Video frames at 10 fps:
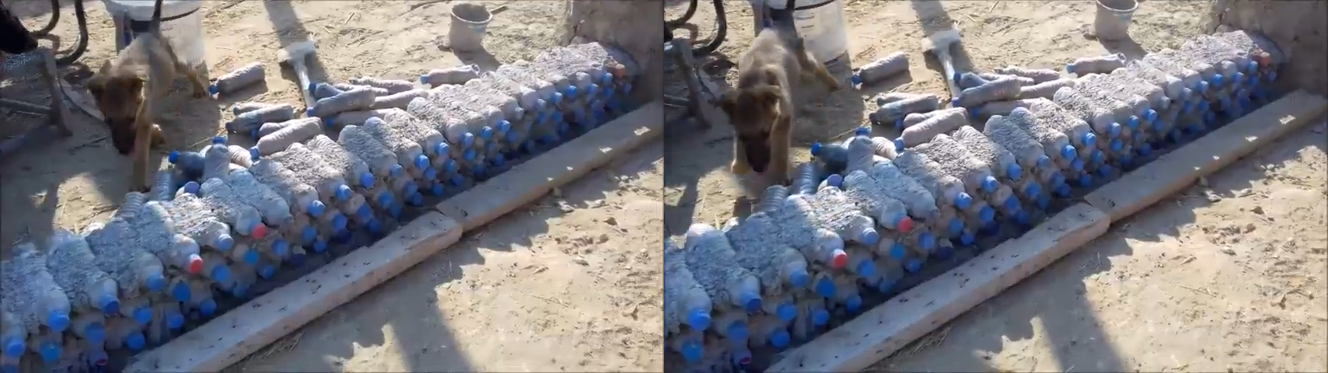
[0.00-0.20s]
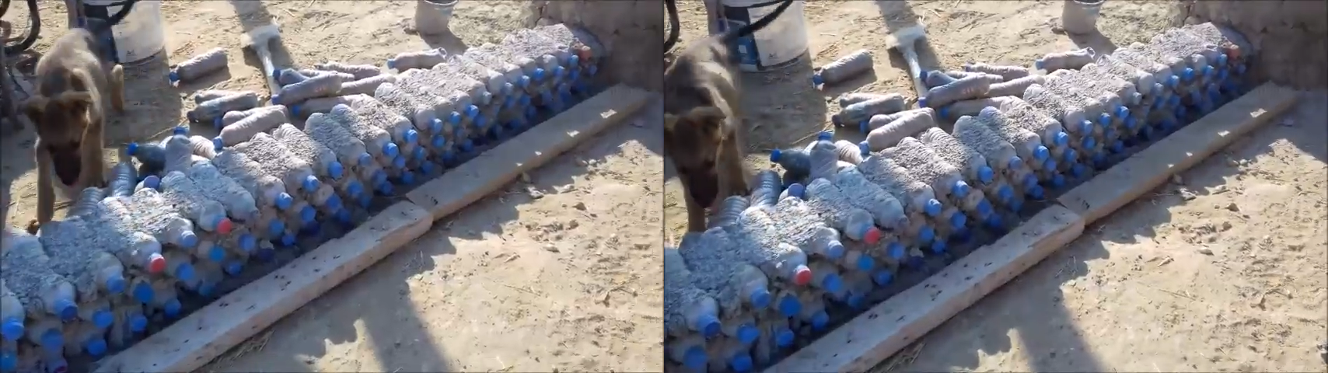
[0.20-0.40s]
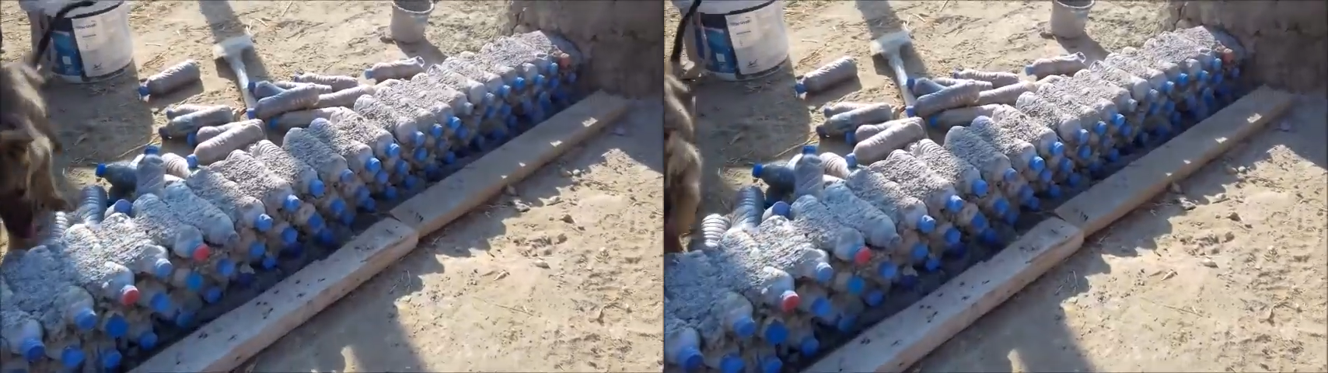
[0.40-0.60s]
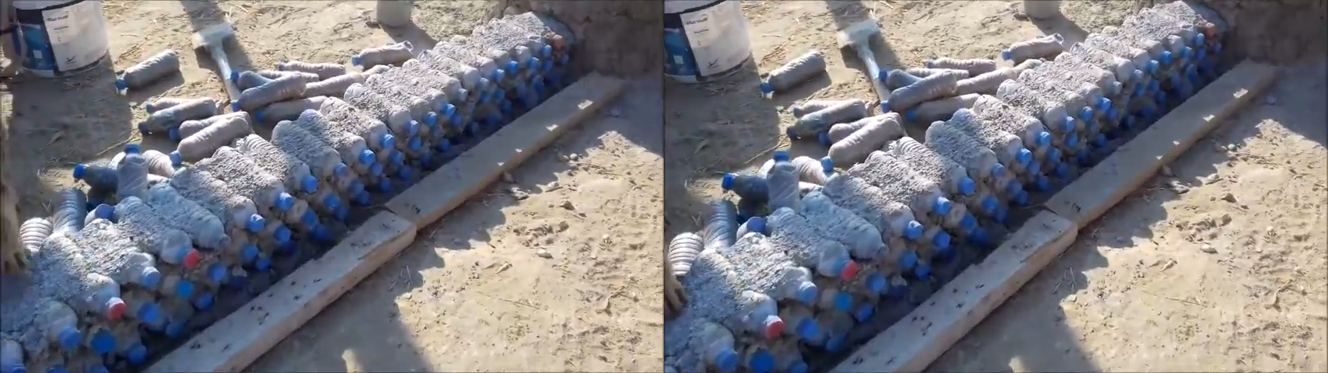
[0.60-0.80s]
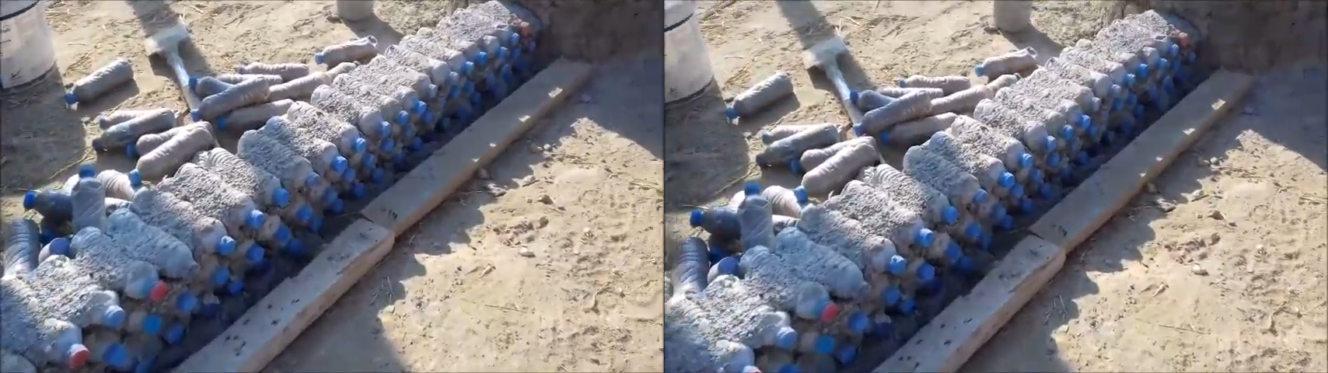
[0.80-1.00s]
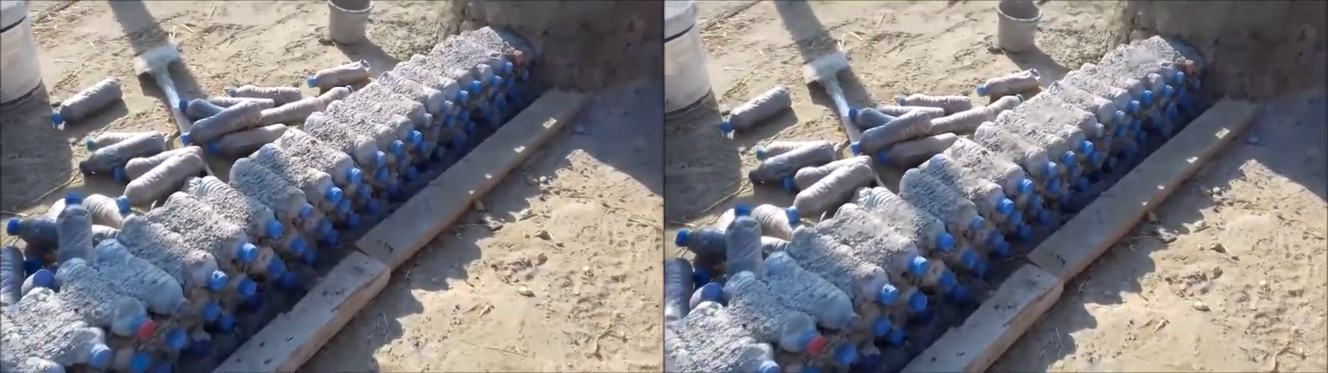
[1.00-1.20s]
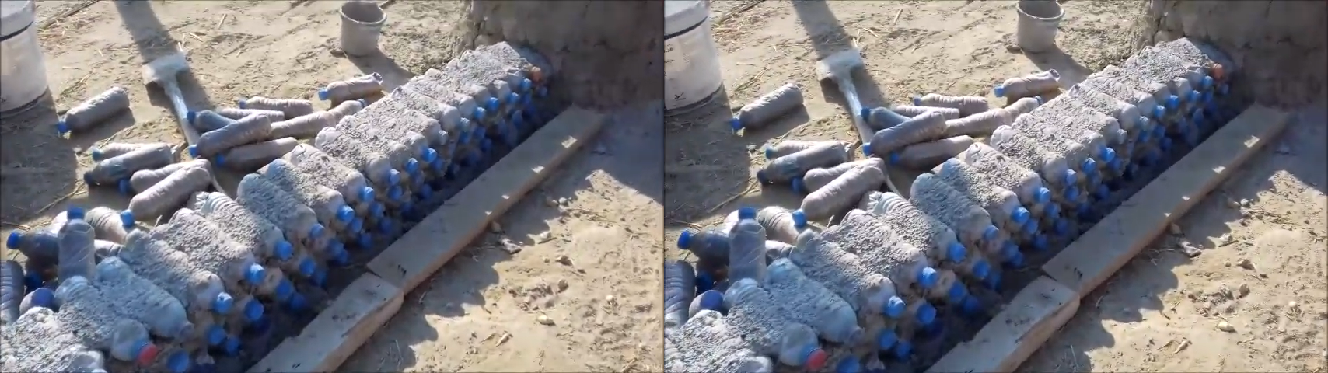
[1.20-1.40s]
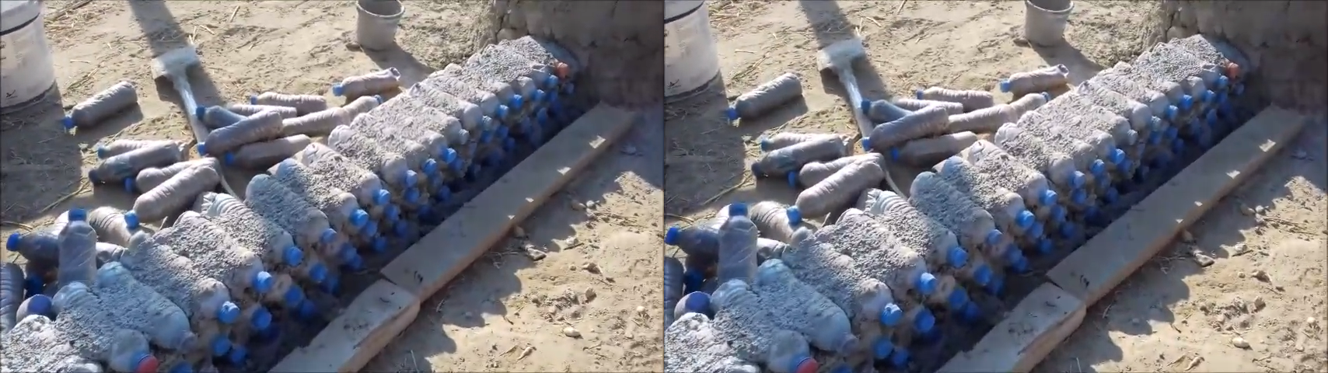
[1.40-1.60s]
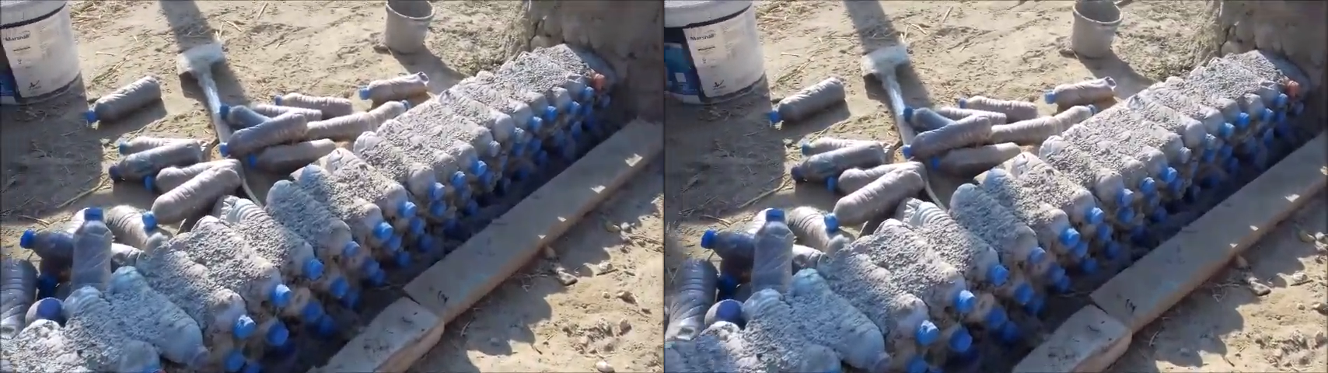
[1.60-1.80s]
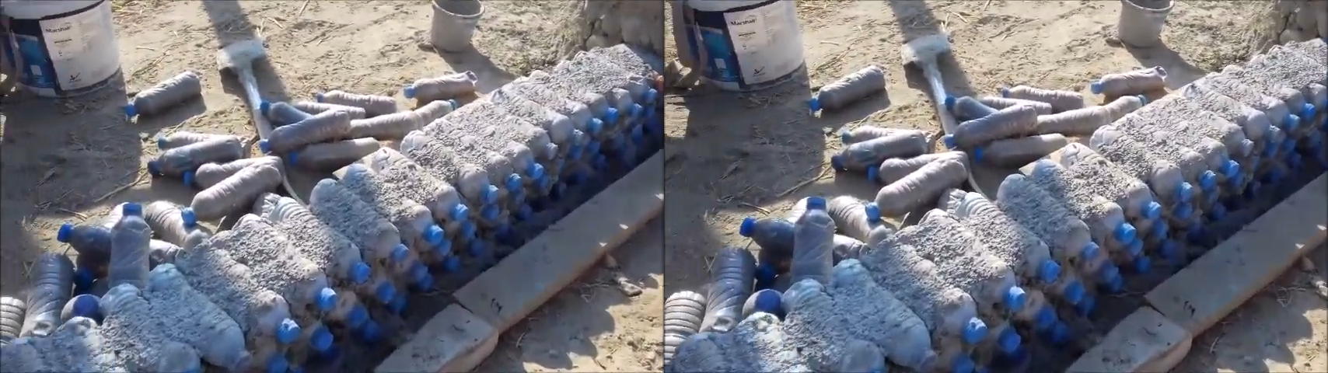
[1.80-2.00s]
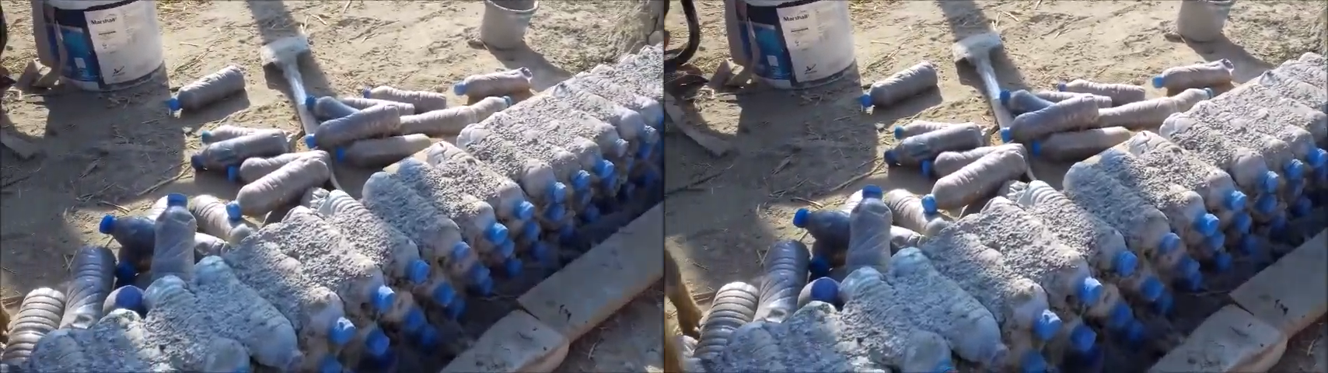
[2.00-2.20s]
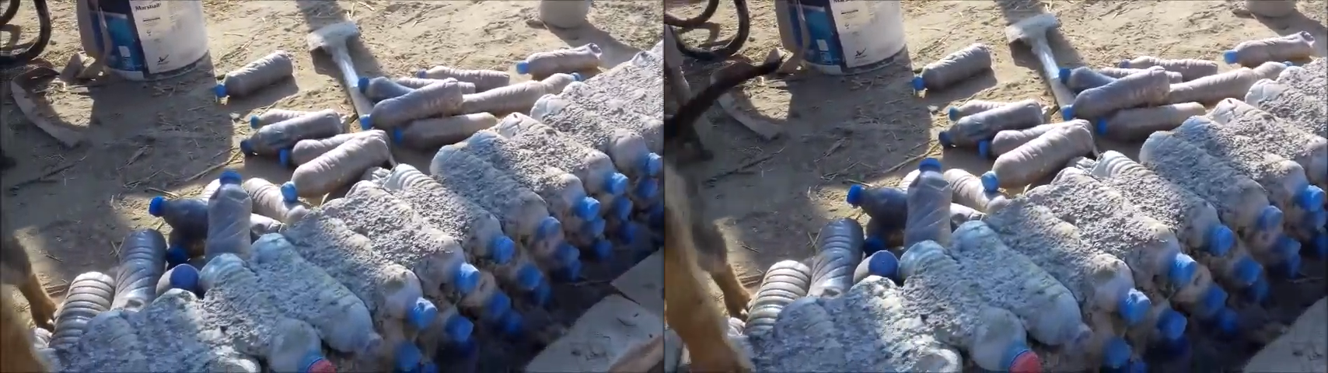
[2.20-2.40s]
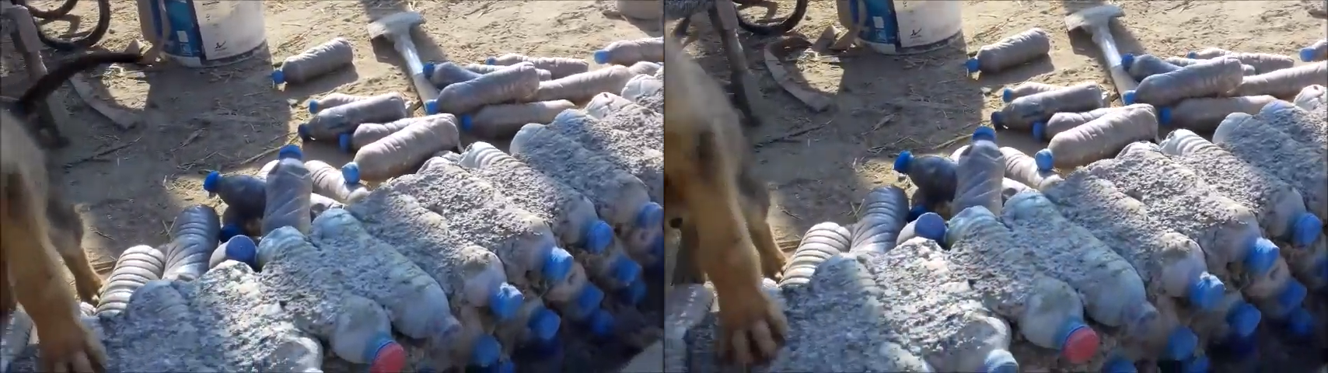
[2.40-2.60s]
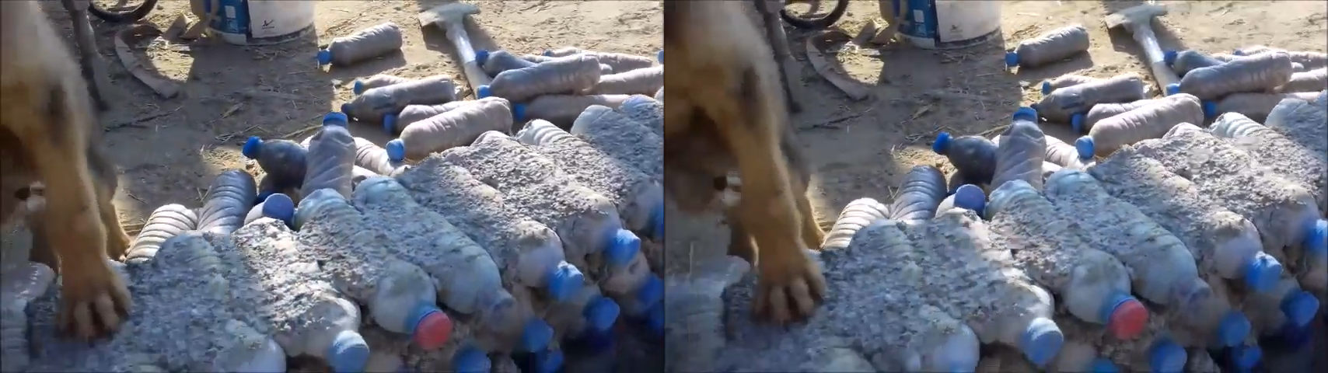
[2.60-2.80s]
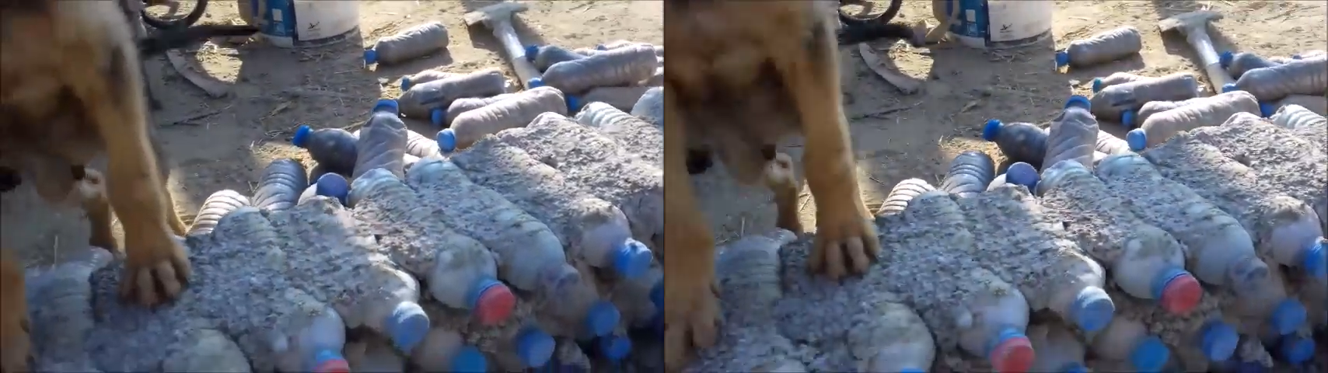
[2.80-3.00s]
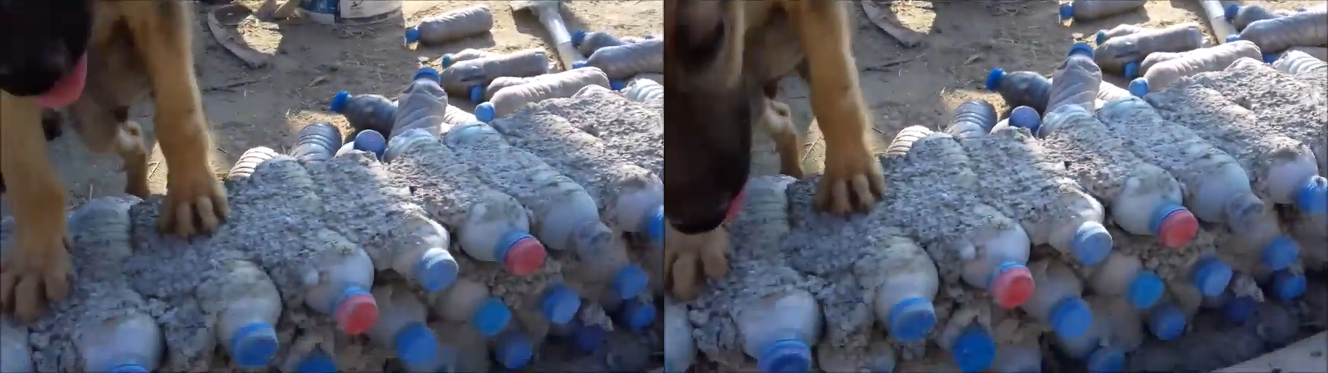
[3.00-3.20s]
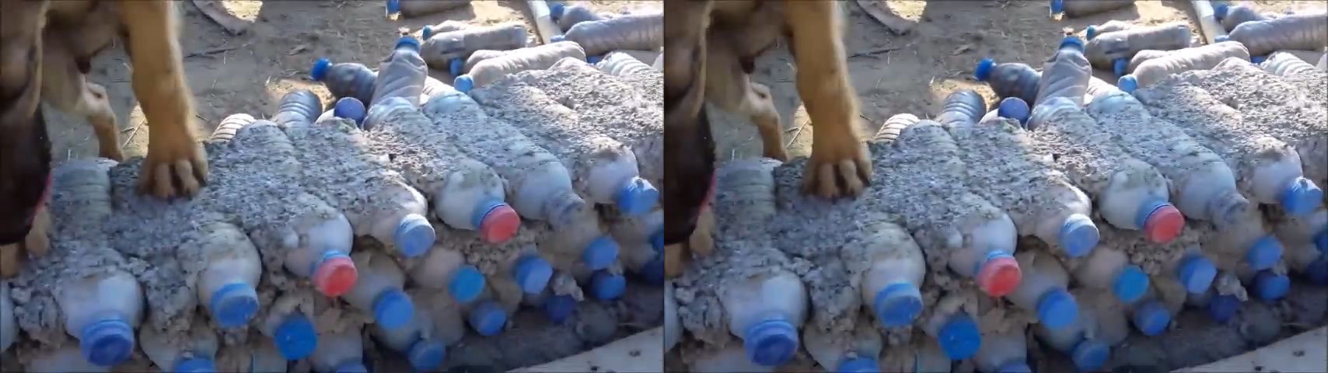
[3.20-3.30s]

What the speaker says: No face is visible, so there are no lips to read.